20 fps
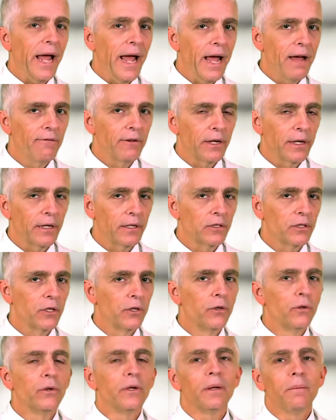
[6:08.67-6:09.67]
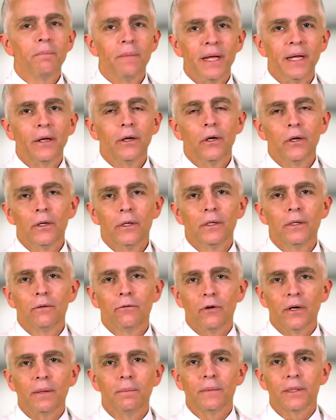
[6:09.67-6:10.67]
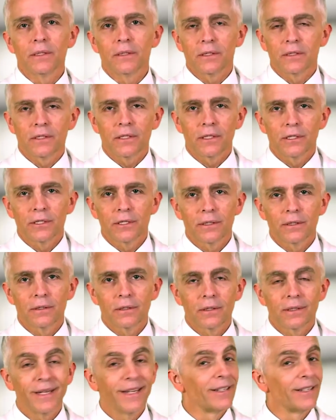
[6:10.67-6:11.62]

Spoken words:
advocate so you can make good treatment decisions.